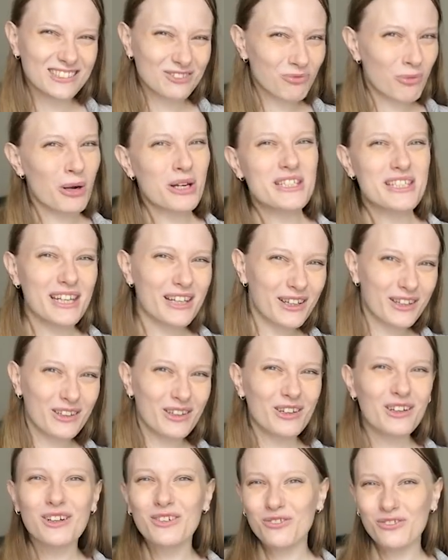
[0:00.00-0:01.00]

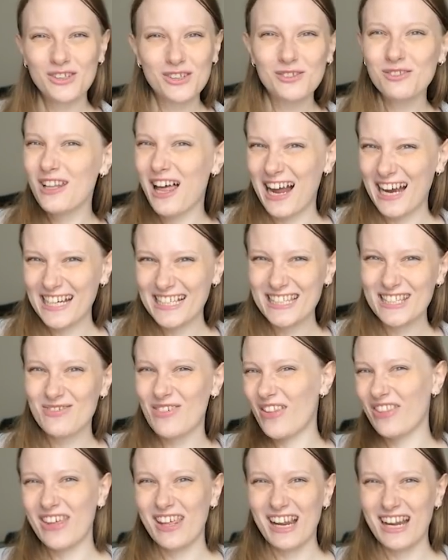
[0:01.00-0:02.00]
particular few lines
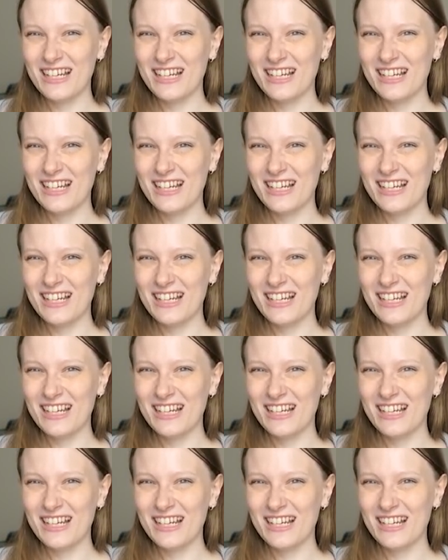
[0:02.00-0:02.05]
about the